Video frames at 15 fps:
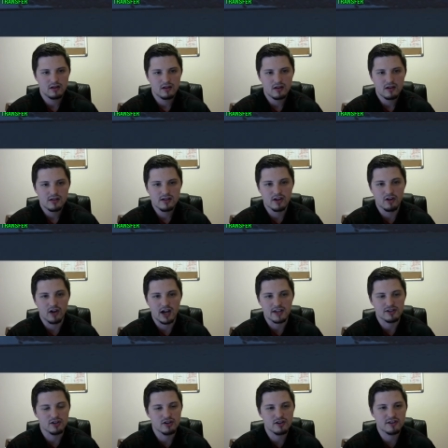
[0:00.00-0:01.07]
So I
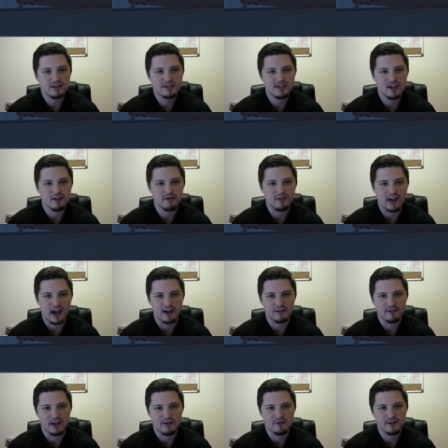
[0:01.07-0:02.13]
took the stuff out
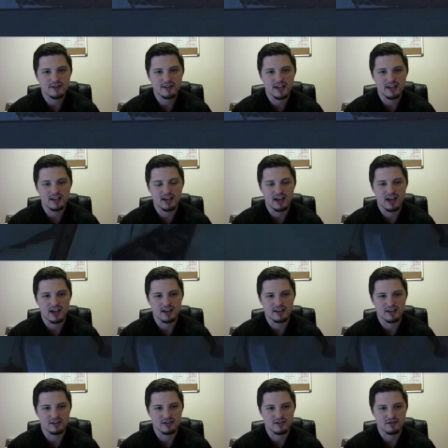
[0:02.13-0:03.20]
of that first aid kit and
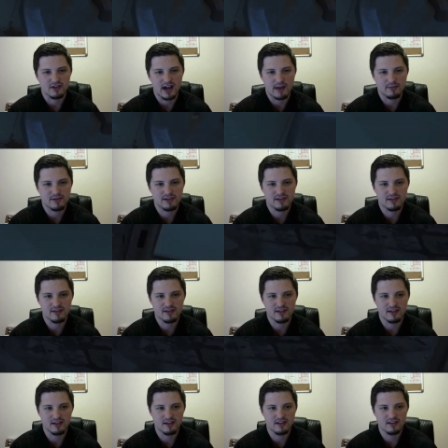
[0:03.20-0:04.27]
then scrapped
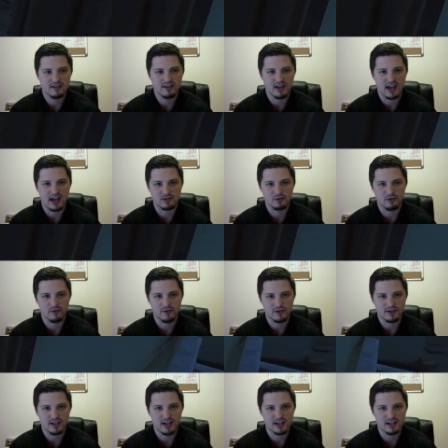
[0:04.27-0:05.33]
the actual
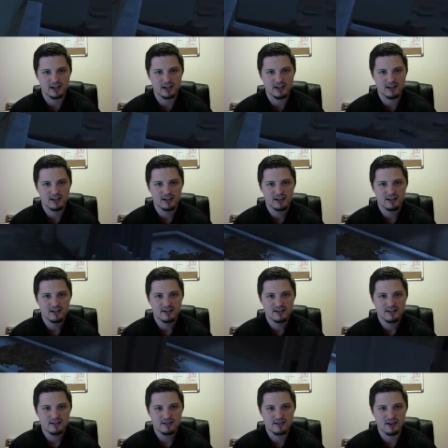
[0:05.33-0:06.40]
first aid kit.
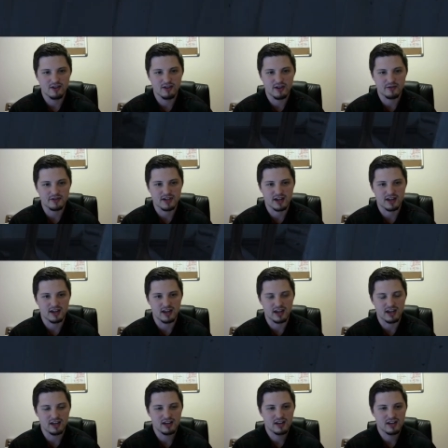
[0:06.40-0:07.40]
So that was kind of neat.